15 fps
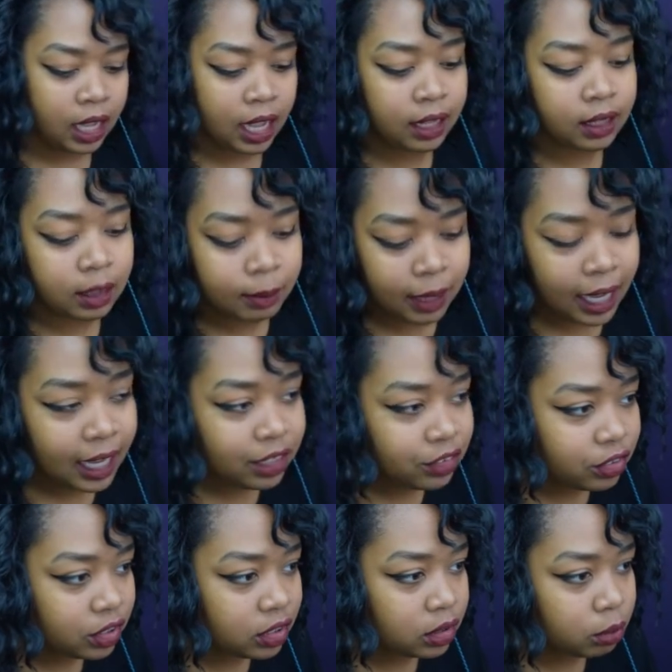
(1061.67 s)
And then I'm
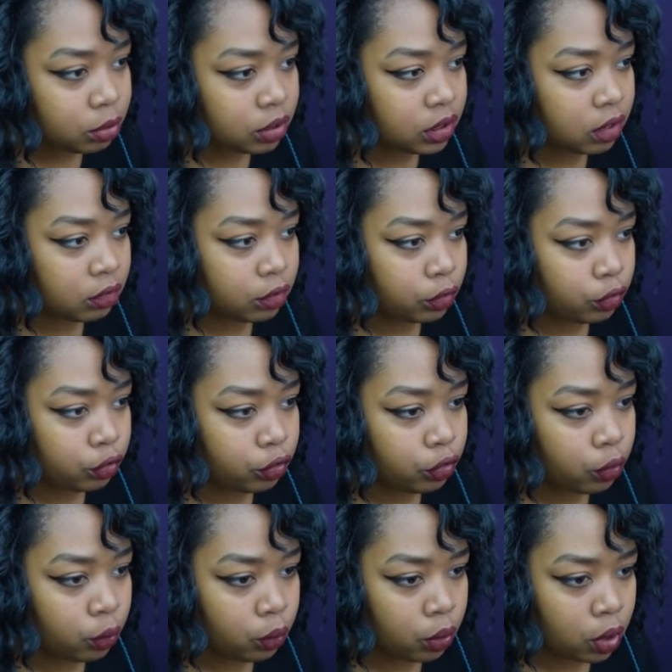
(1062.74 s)
actually gonna put down a
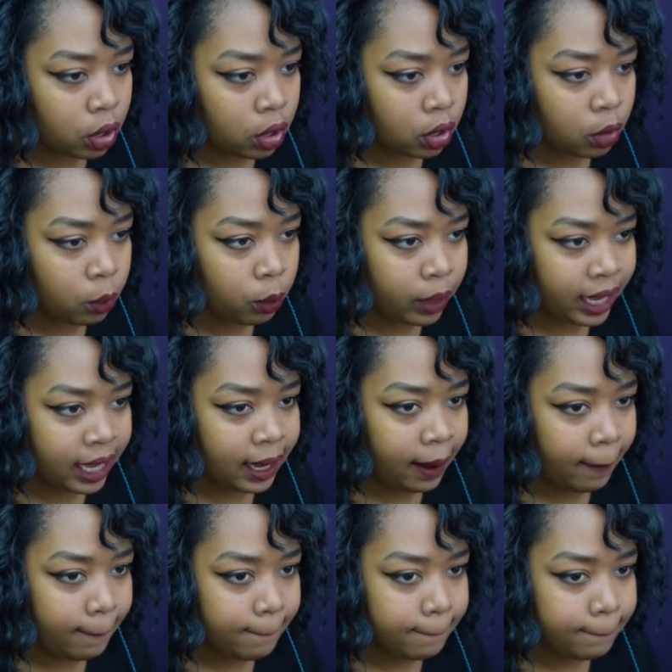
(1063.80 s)
doorway.
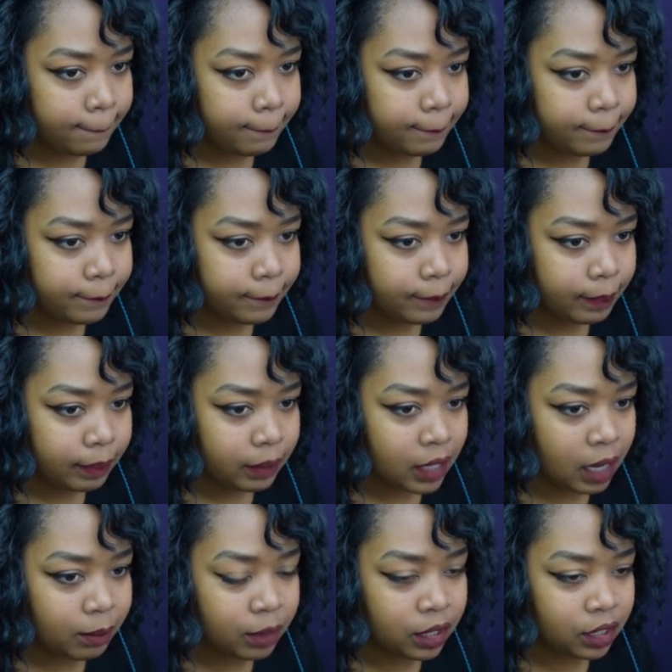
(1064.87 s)

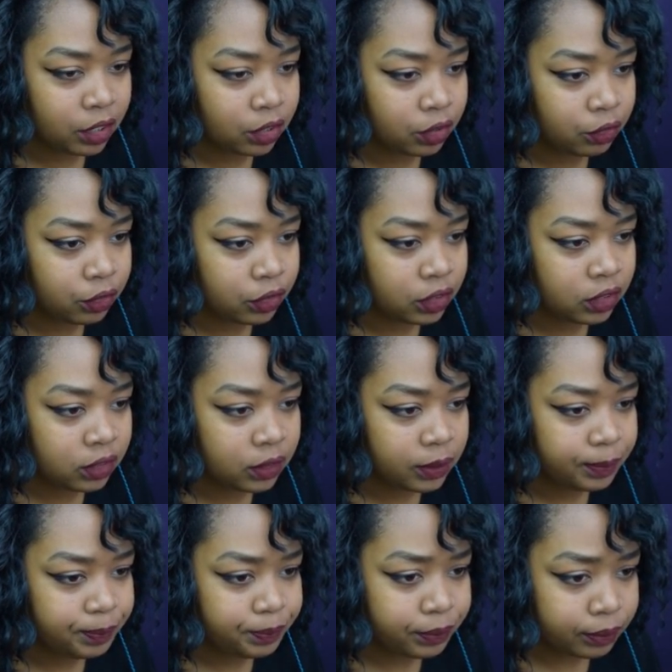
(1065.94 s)
I'm gonna enclose
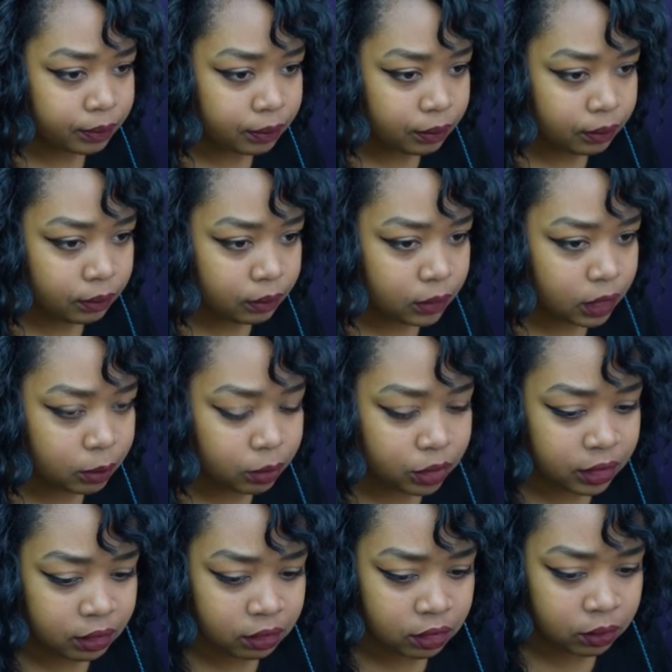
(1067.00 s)
this and
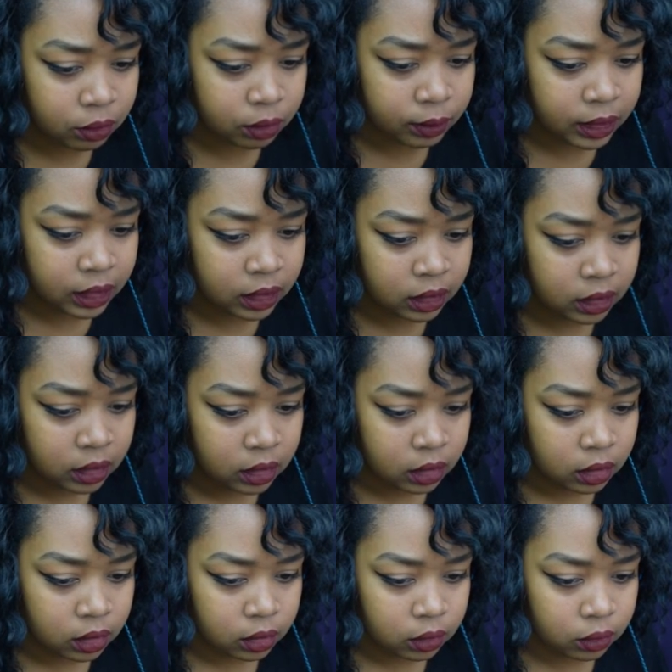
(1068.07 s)
put down a doorway.
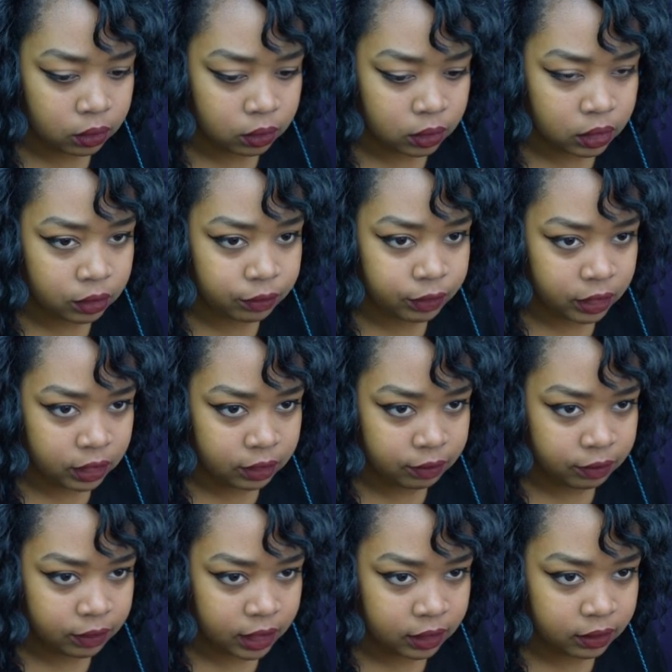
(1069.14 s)
Oh, they're very
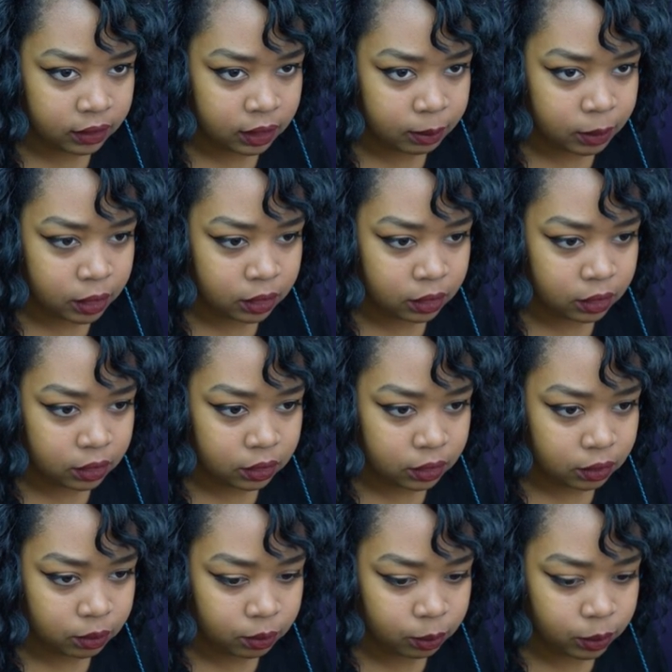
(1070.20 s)
fast. I'm on
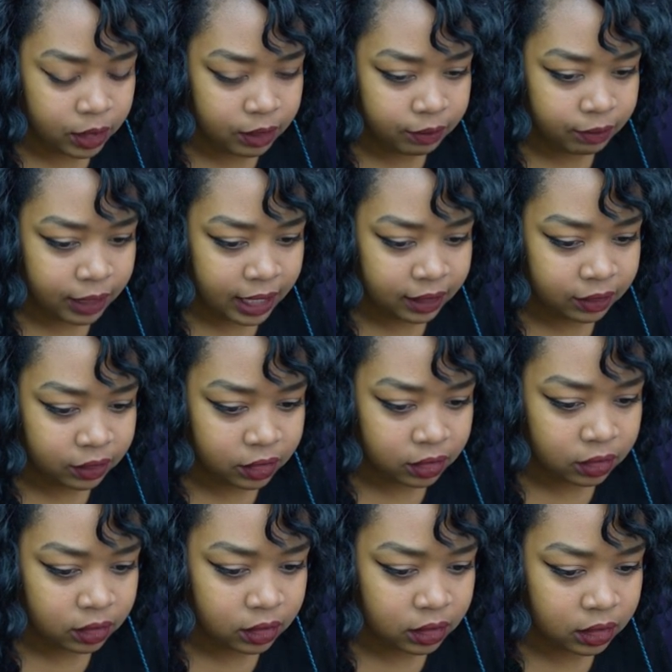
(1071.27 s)
way
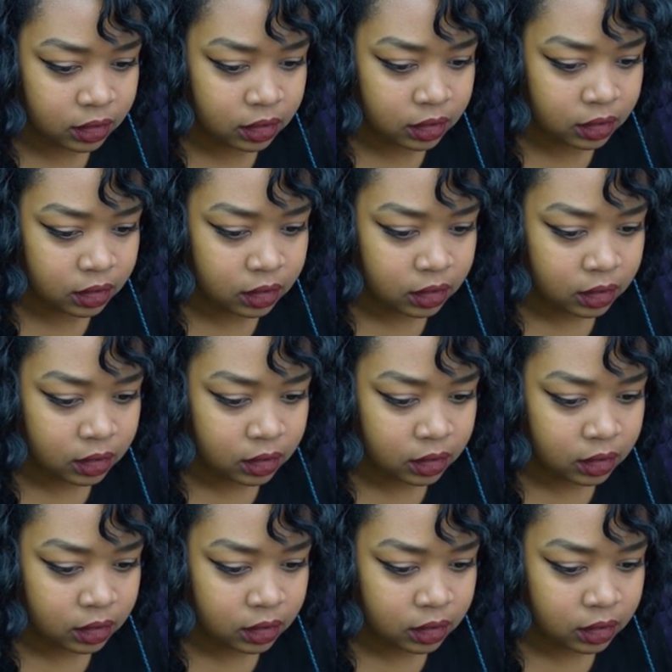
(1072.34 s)
faster than I.